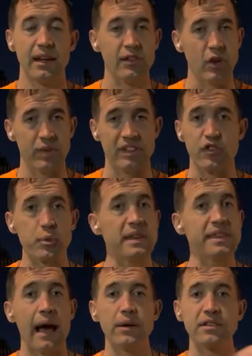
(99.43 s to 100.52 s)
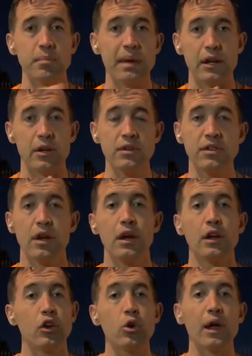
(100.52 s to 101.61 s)
So if it's 3,000 meters,
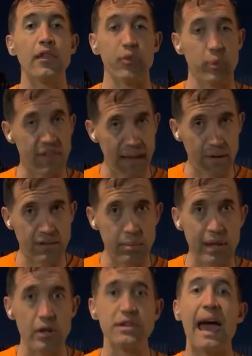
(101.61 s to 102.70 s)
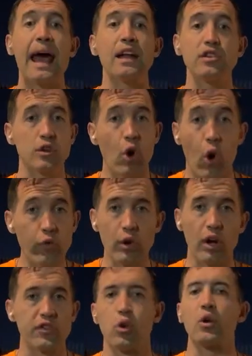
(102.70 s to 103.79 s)
you get 3,000 meters added to your
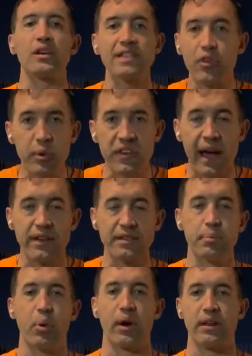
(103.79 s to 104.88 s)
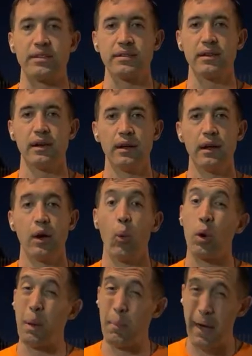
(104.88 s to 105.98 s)
overall score. Let's say 3,000 points. What
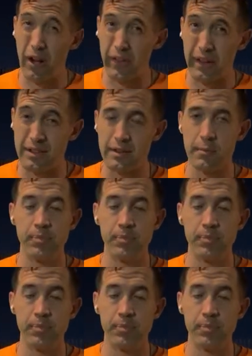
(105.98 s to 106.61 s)
about penalties?